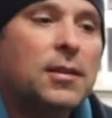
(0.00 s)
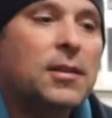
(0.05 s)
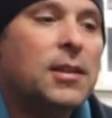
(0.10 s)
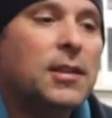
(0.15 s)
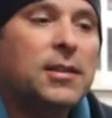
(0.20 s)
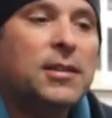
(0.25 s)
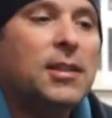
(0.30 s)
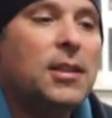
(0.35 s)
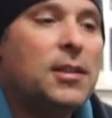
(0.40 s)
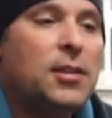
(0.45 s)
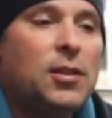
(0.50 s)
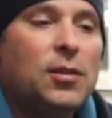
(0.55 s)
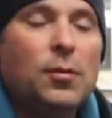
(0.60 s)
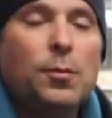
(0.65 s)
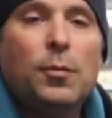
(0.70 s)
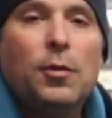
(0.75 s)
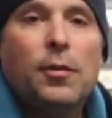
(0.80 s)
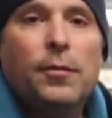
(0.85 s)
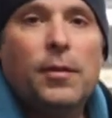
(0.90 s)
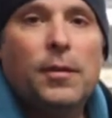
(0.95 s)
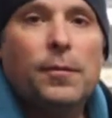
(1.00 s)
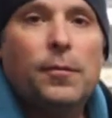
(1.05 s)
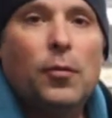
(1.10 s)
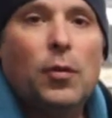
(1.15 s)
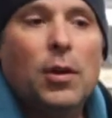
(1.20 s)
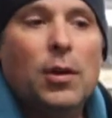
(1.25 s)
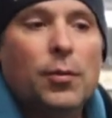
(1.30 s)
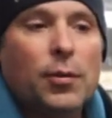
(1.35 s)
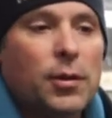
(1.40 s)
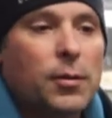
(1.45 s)
continue moving
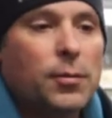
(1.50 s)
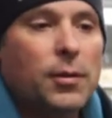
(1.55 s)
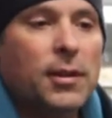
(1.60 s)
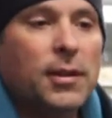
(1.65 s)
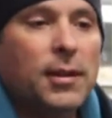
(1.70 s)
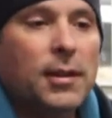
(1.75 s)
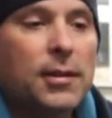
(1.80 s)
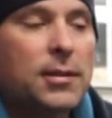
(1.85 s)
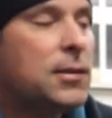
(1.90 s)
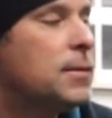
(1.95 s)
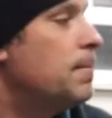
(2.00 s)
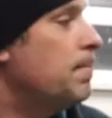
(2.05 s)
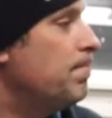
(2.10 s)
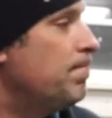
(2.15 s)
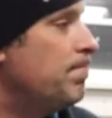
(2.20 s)
forward with this.